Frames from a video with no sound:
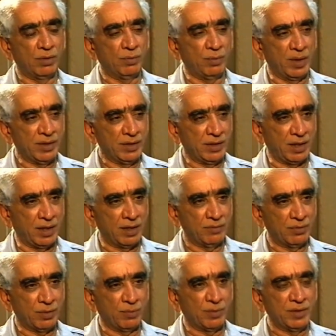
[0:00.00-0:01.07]
of one
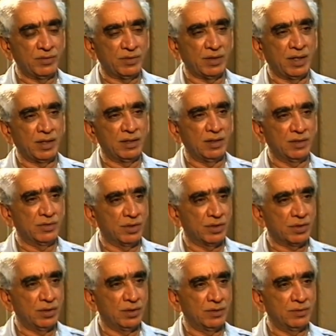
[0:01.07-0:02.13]
kind from one side,
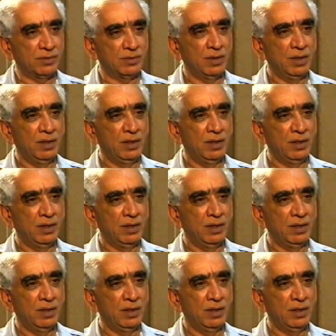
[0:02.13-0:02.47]
assertions